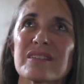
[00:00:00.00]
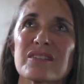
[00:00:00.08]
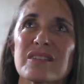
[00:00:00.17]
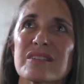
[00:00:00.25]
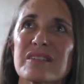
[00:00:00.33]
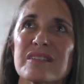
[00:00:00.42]

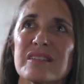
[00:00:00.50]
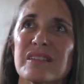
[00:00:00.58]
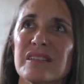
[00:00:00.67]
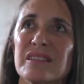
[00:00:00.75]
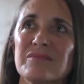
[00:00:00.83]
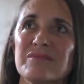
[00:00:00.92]
just
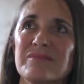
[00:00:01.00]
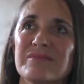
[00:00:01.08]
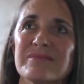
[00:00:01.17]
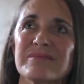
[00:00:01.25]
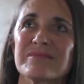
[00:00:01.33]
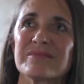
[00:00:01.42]
um,
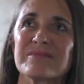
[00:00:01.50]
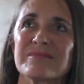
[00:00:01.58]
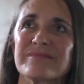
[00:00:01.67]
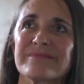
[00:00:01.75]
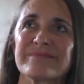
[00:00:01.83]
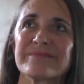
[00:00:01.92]

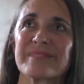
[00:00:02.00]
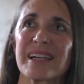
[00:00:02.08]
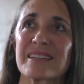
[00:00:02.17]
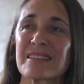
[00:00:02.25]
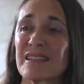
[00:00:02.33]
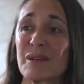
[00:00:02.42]

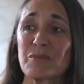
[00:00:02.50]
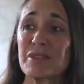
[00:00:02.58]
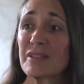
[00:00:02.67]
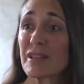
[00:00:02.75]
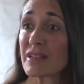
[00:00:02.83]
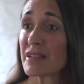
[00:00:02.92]

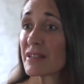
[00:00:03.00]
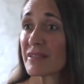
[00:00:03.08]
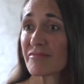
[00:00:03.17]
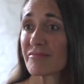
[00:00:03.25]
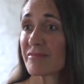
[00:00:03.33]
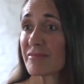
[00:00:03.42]
accepted
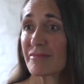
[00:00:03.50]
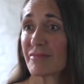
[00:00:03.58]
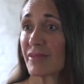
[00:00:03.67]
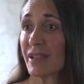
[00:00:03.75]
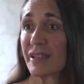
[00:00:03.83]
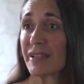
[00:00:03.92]
as
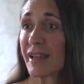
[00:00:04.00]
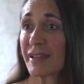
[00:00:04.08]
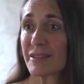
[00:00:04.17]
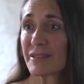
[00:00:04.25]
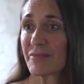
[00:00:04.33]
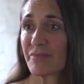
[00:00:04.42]
in
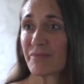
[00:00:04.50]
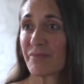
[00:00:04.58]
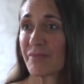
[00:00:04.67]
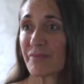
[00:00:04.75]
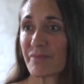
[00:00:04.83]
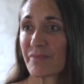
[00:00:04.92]
that
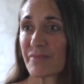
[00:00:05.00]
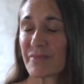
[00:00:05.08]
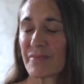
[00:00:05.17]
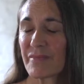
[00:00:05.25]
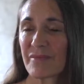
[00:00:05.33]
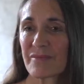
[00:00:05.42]

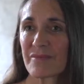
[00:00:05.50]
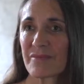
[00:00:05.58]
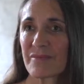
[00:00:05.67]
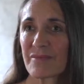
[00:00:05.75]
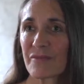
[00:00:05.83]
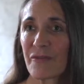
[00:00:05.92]

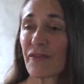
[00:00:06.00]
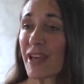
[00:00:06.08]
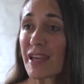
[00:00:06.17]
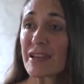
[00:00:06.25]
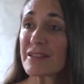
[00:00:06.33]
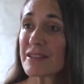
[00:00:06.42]

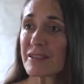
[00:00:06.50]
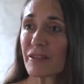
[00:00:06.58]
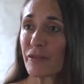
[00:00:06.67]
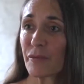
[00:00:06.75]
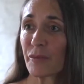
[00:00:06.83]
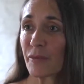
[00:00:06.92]
phase
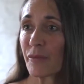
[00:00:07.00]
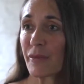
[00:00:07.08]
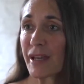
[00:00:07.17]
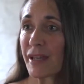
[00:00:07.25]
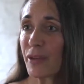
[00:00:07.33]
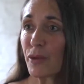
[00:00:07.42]
of
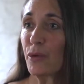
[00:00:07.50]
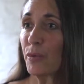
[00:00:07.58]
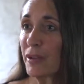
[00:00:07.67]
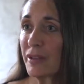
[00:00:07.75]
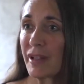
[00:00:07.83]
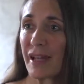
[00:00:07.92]
my
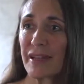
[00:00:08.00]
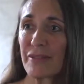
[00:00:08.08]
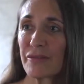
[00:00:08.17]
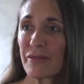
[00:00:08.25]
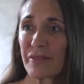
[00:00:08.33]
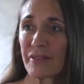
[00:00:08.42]
human
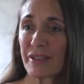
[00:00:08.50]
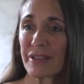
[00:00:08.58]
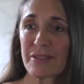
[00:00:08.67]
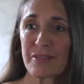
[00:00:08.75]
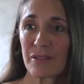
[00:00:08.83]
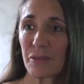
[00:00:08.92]
life
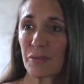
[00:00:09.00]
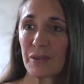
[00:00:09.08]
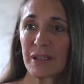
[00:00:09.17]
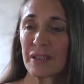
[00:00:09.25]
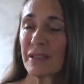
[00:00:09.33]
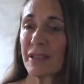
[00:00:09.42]
this
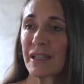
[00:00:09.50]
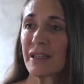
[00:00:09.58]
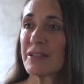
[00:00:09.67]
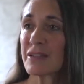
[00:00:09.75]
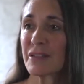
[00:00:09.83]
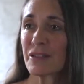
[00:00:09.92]
completely
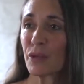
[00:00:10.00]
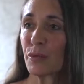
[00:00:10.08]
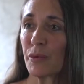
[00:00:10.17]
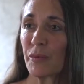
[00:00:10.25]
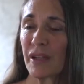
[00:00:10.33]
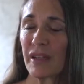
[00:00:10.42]
innocent
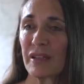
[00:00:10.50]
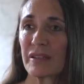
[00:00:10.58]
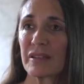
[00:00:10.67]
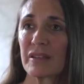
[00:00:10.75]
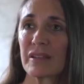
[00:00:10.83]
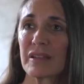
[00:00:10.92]
human being